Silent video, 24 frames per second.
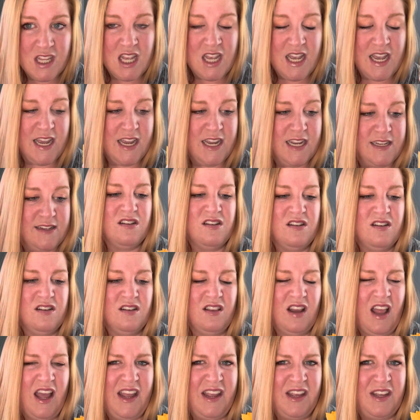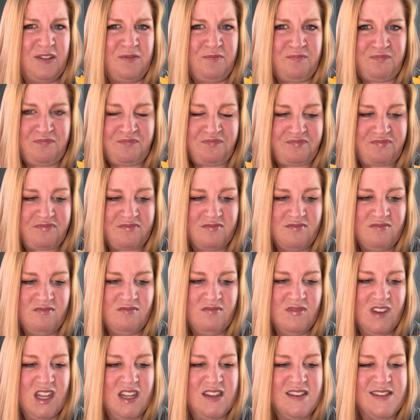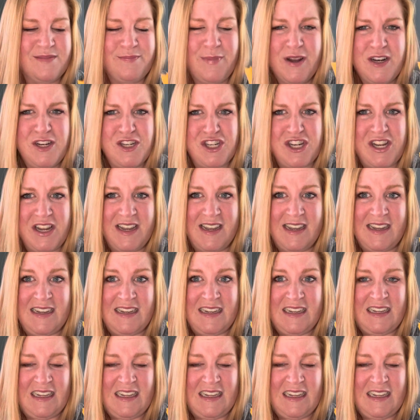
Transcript: is like spongy